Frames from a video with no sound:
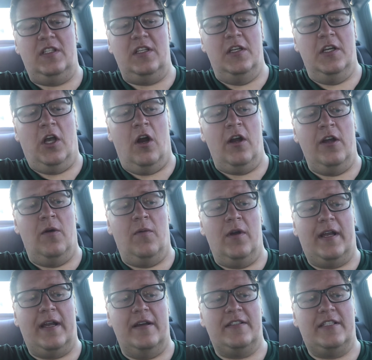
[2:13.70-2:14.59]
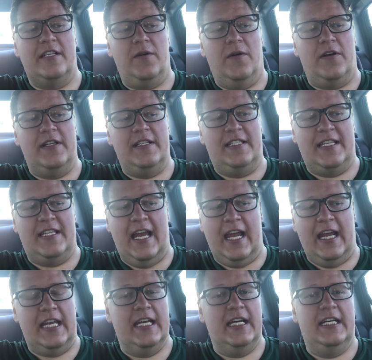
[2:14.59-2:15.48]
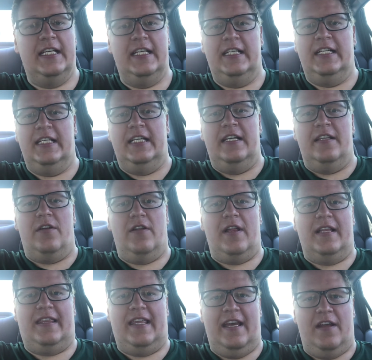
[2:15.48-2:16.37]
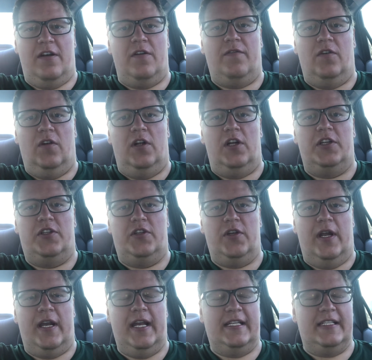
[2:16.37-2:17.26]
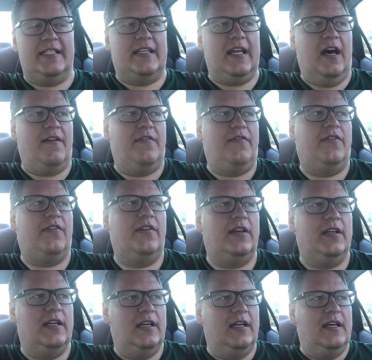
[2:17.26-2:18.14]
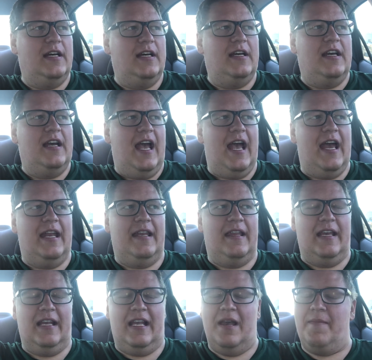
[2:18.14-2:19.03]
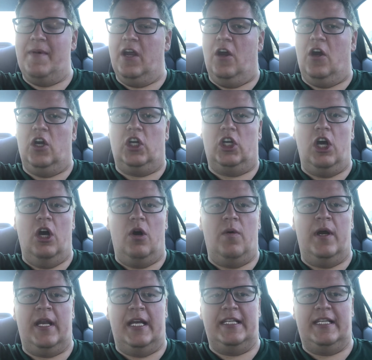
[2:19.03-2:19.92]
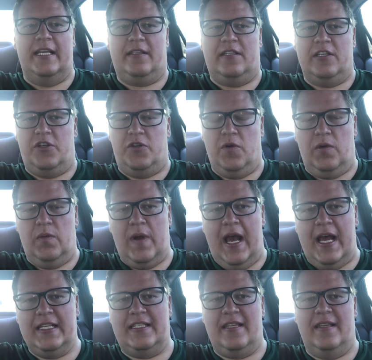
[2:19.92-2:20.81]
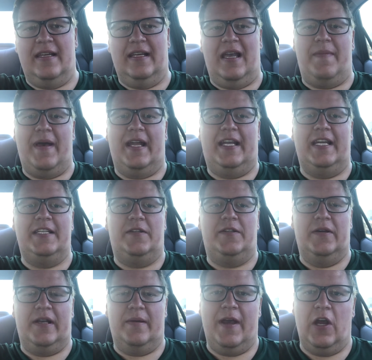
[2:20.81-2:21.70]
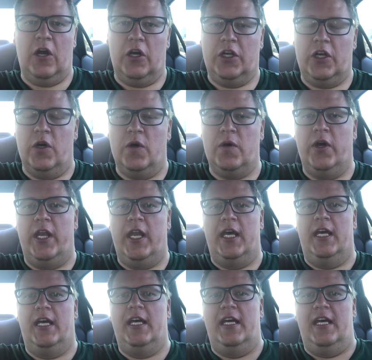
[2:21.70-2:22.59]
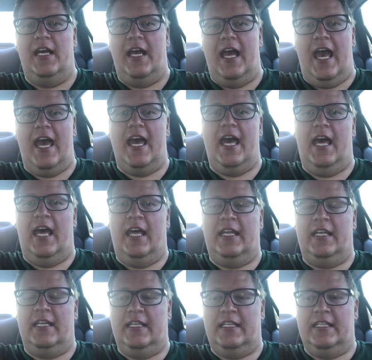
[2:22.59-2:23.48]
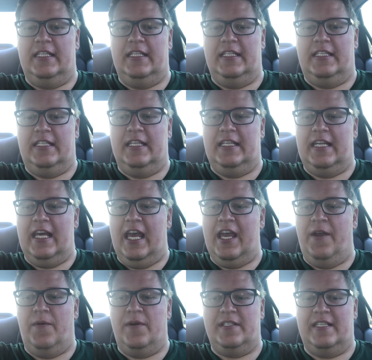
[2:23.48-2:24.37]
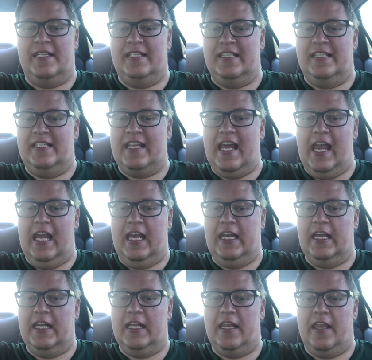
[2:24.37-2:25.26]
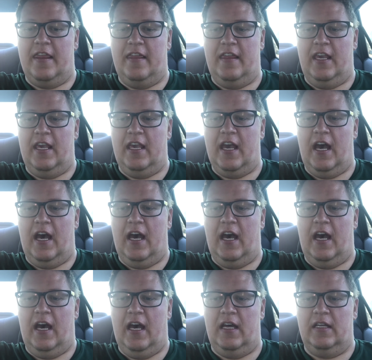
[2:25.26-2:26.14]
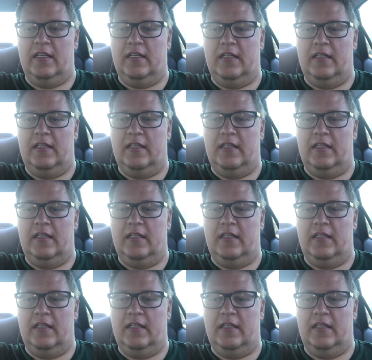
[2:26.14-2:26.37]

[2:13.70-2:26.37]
Cardio workouts I do are insane. They're like the interval training stuff. And they get my heart going. I take the short rest and then I get back into it, get my heart going. And today was insane. The